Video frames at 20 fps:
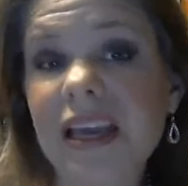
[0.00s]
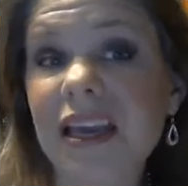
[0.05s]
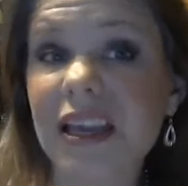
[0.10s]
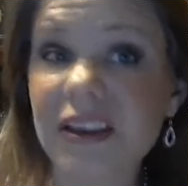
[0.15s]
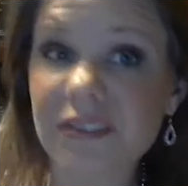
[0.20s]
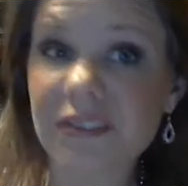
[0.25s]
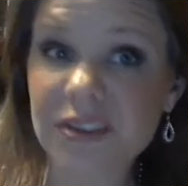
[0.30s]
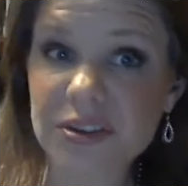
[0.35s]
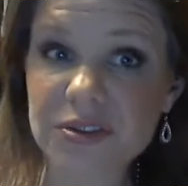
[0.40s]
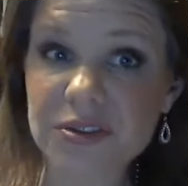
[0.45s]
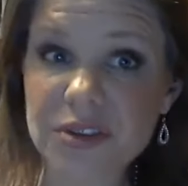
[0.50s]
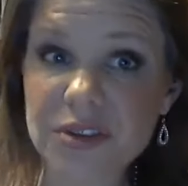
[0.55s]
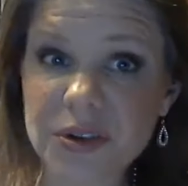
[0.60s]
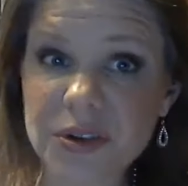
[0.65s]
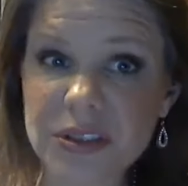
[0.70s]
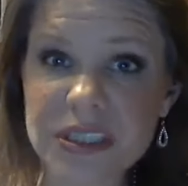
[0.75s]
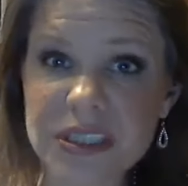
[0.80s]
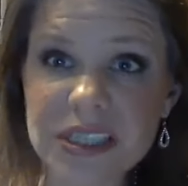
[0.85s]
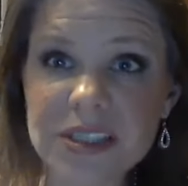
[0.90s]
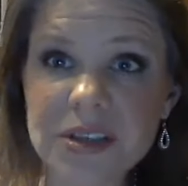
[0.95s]
If you
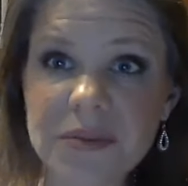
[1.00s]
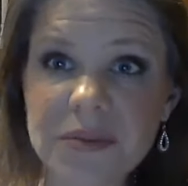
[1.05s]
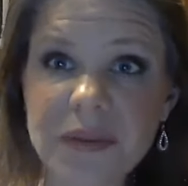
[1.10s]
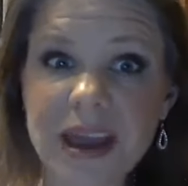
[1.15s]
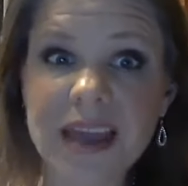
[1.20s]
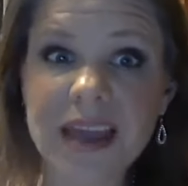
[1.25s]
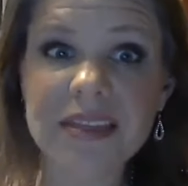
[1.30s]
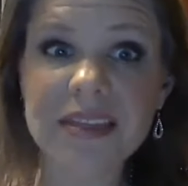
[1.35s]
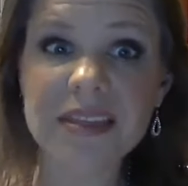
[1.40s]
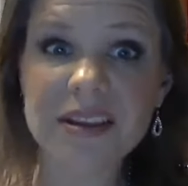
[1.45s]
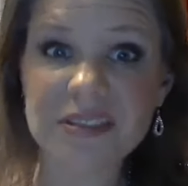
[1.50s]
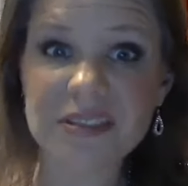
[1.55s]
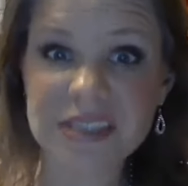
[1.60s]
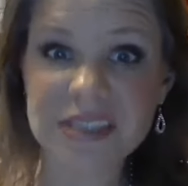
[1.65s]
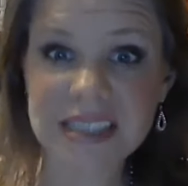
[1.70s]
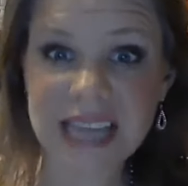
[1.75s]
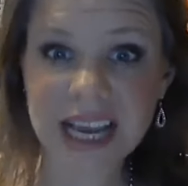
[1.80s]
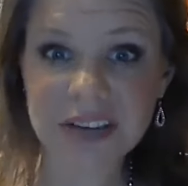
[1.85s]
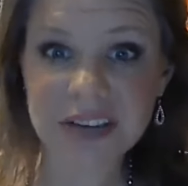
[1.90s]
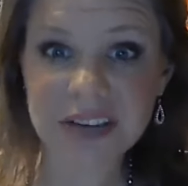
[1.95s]
disobey, there's
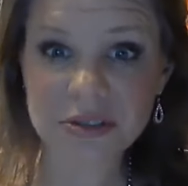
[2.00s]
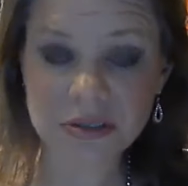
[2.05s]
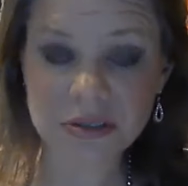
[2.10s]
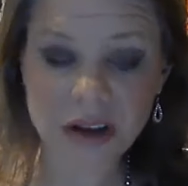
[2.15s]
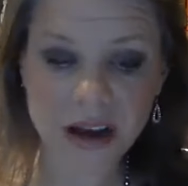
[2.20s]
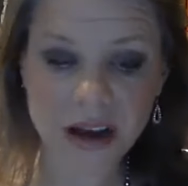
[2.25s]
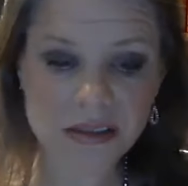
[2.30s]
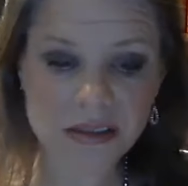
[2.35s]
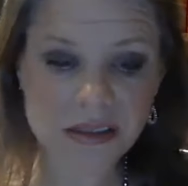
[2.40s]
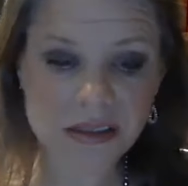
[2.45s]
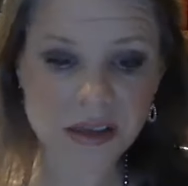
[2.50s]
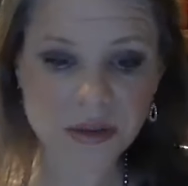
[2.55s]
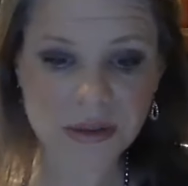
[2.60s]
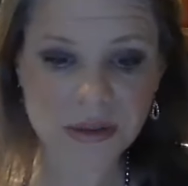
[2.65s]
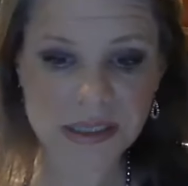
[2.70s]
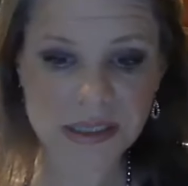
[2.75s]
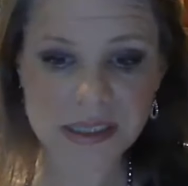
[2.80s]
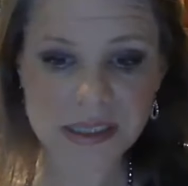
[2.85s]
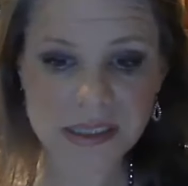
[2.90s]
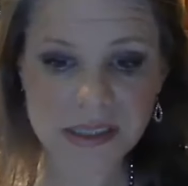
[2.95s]
natural
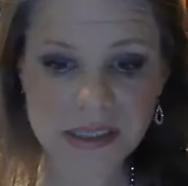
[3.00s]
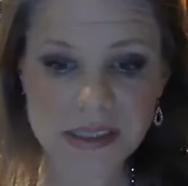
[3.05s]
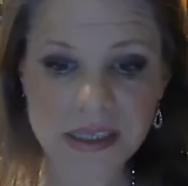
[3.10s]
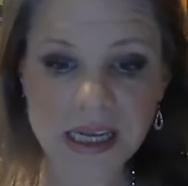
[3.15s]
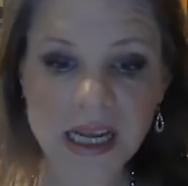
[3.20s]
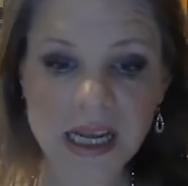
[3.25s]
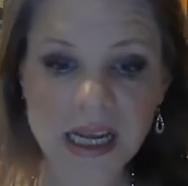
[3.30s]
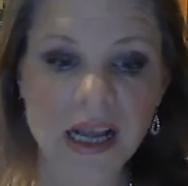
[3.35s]
consequences.